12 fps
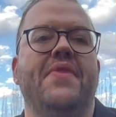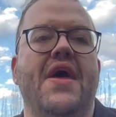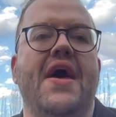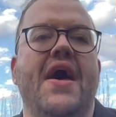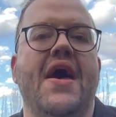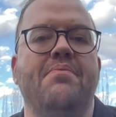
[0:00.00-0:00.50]

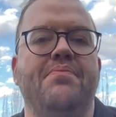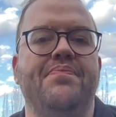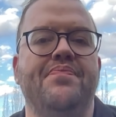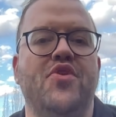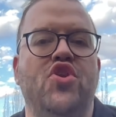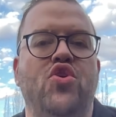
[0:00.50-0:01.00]

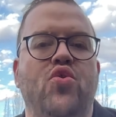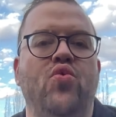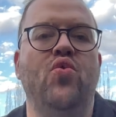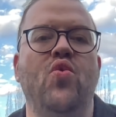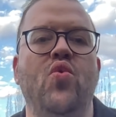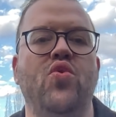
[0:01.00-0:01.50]

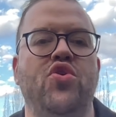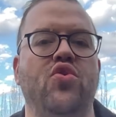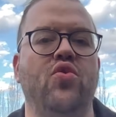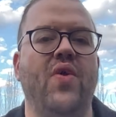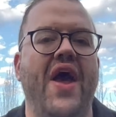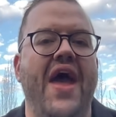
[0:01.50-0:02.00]

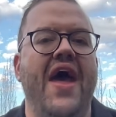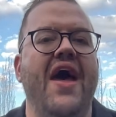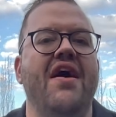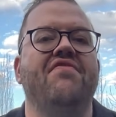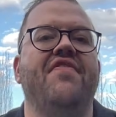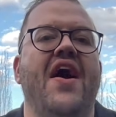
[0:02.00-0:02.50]
You have